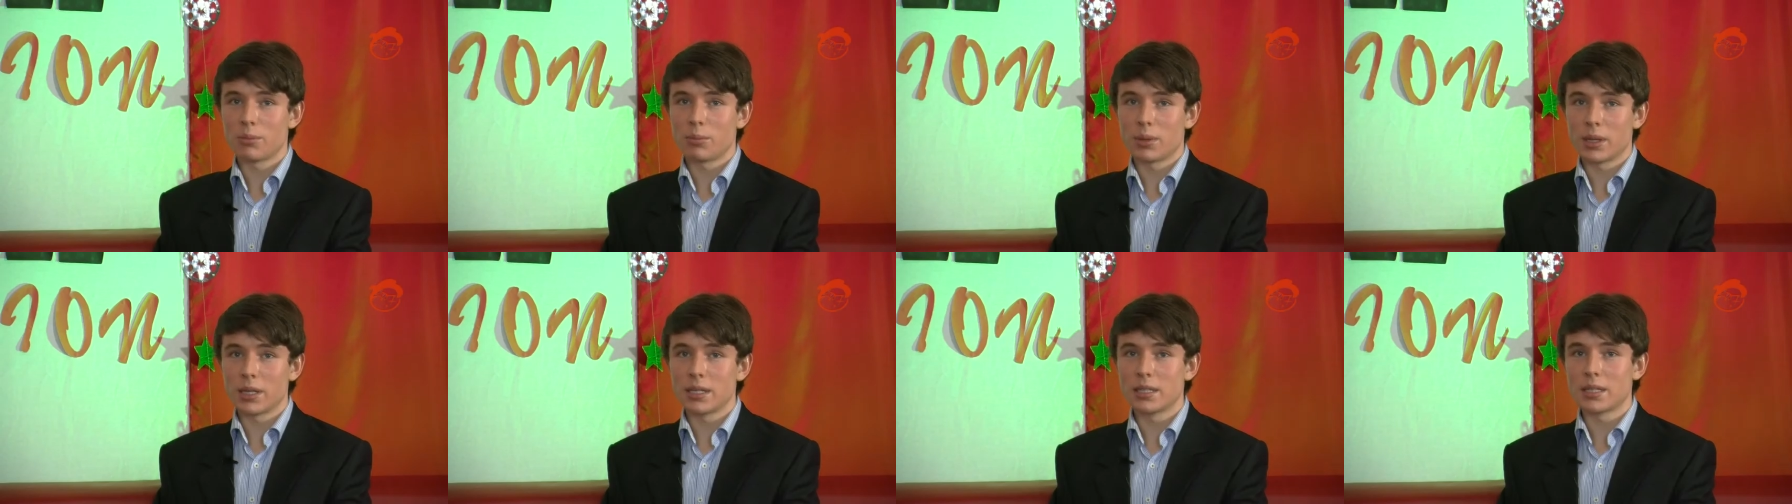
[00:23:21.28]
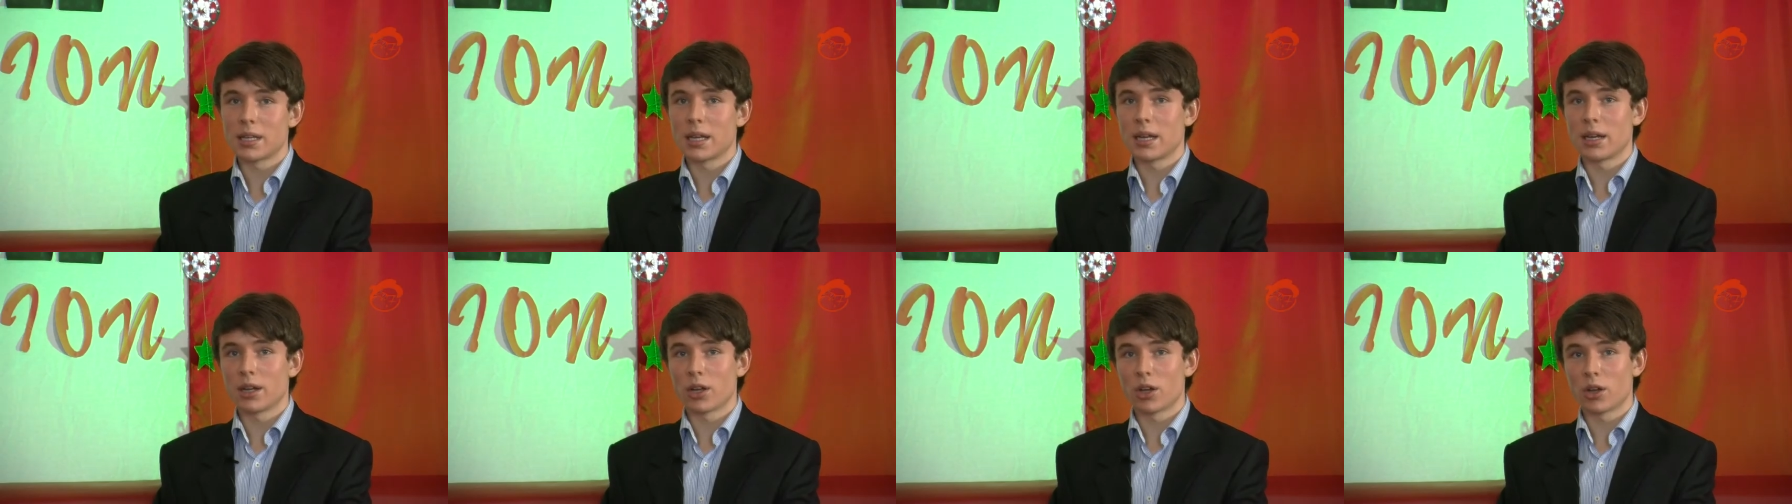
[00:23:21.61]
please
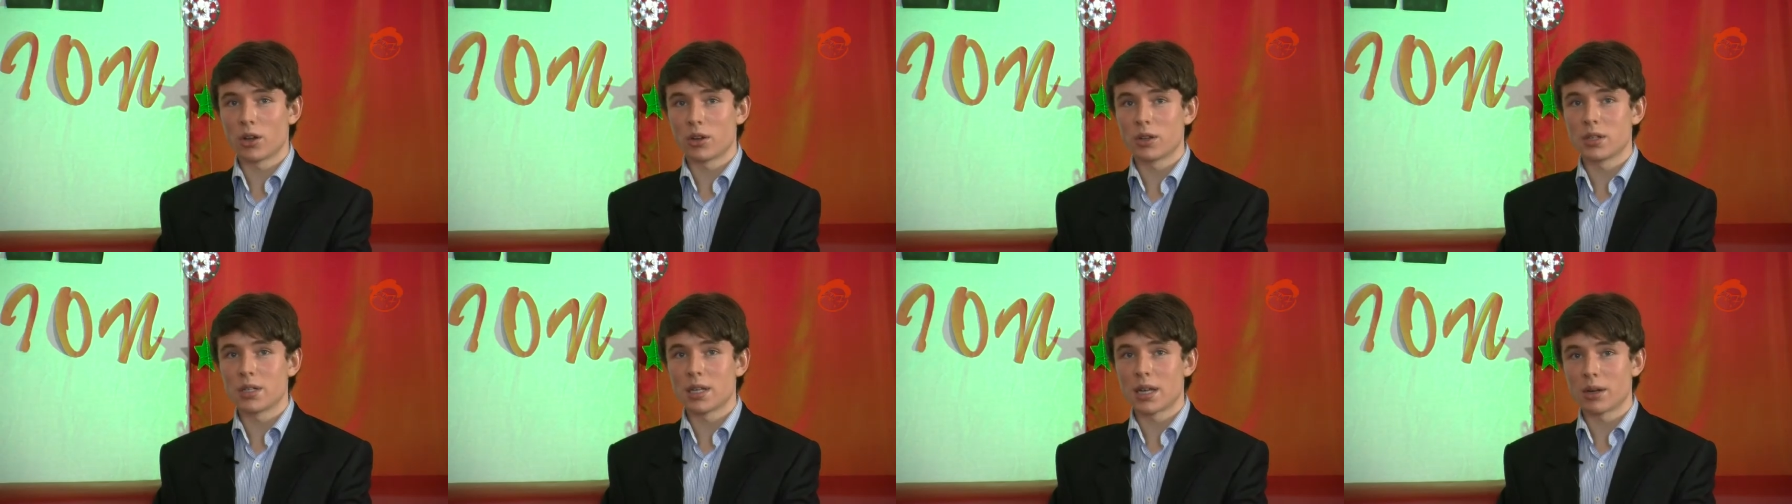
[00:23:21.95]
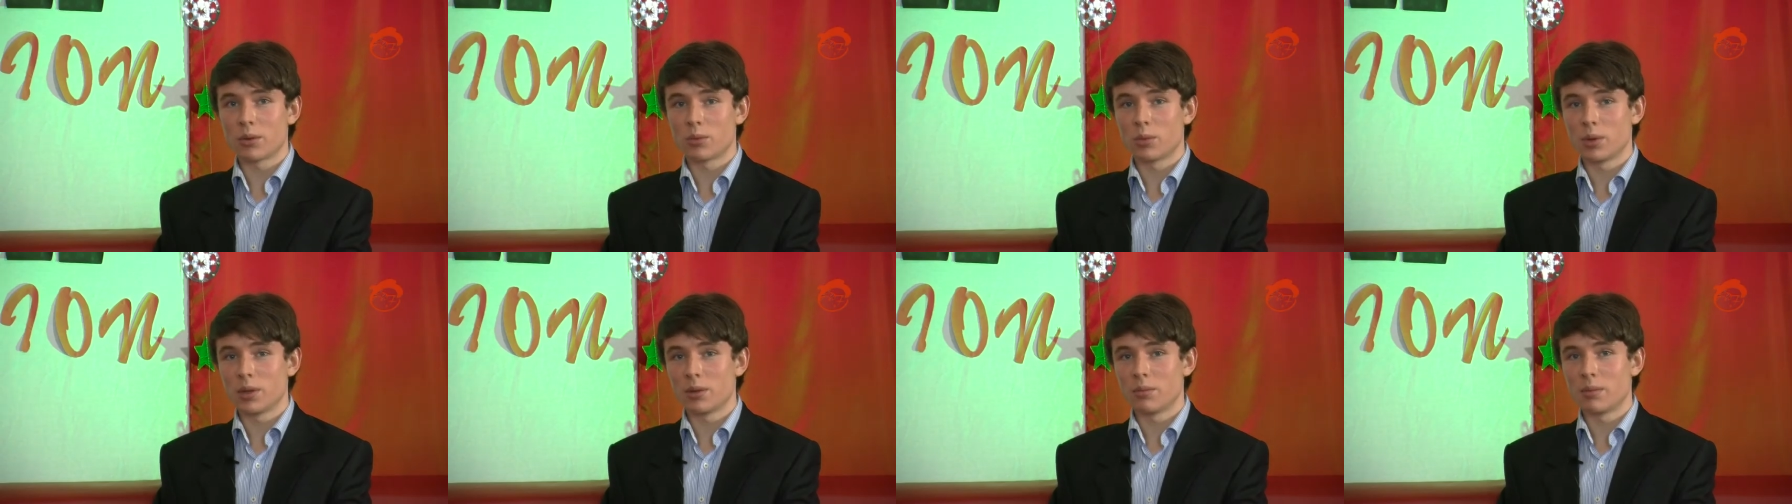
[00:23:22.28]
get in
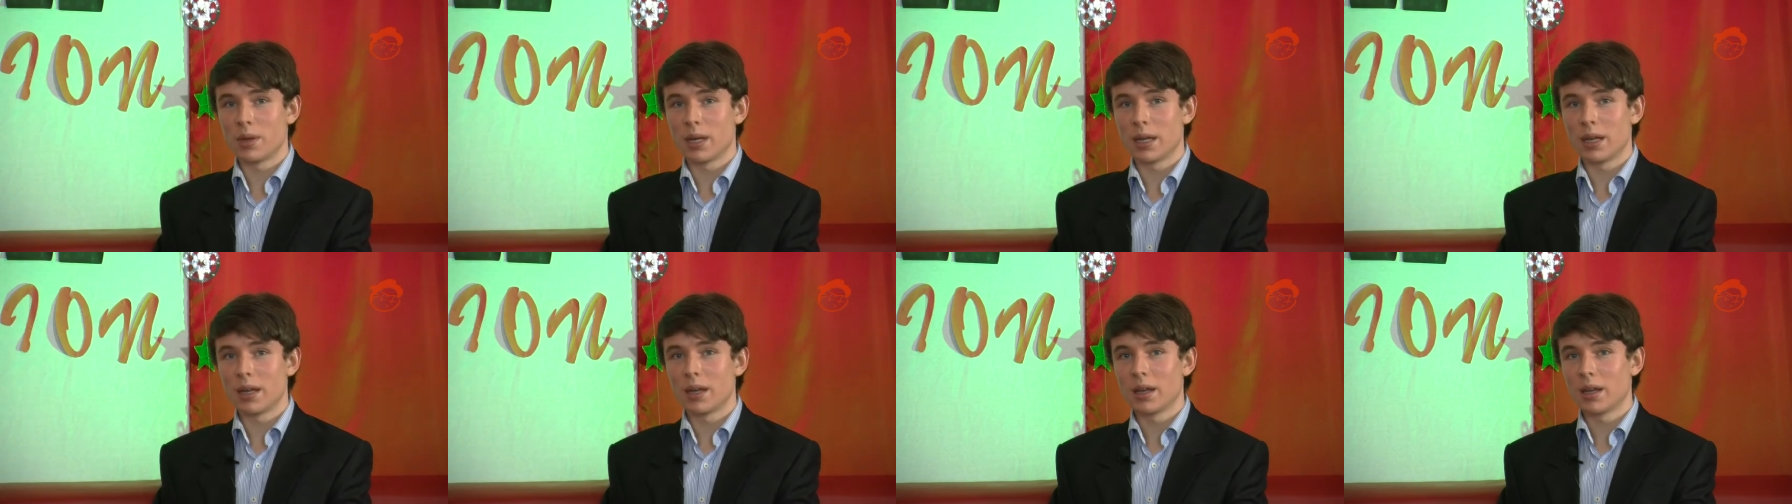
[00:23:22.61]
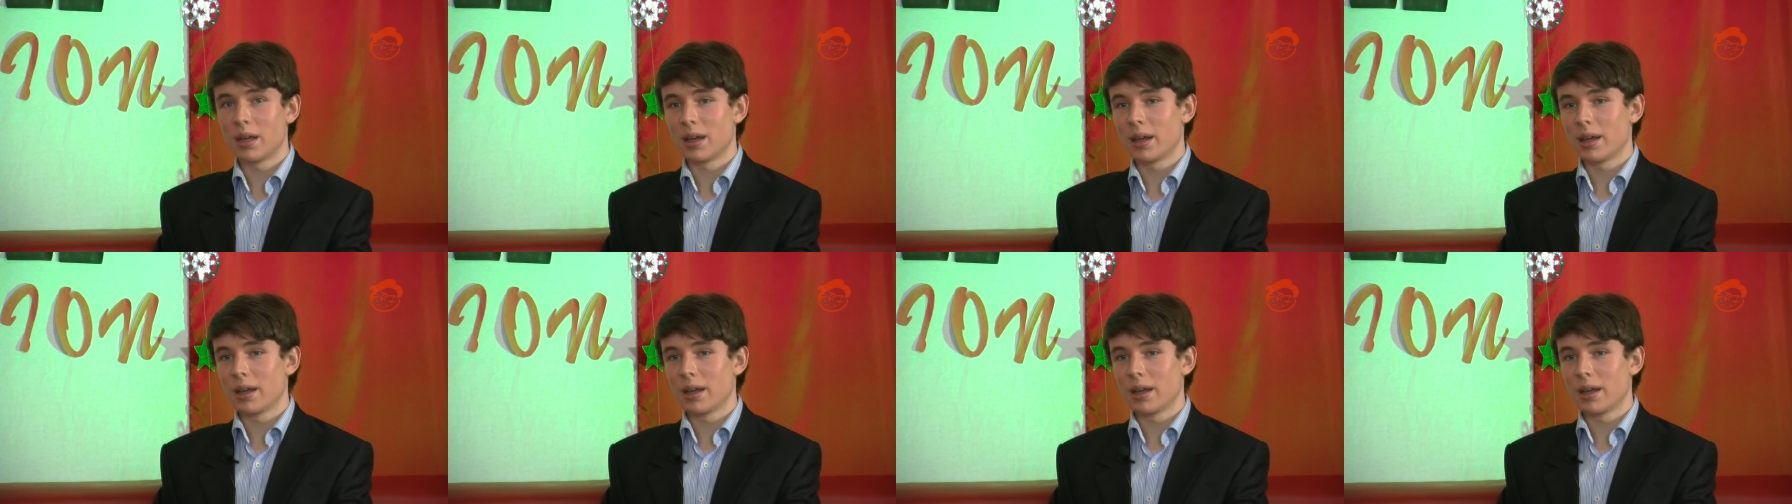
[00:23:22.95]
contact with me.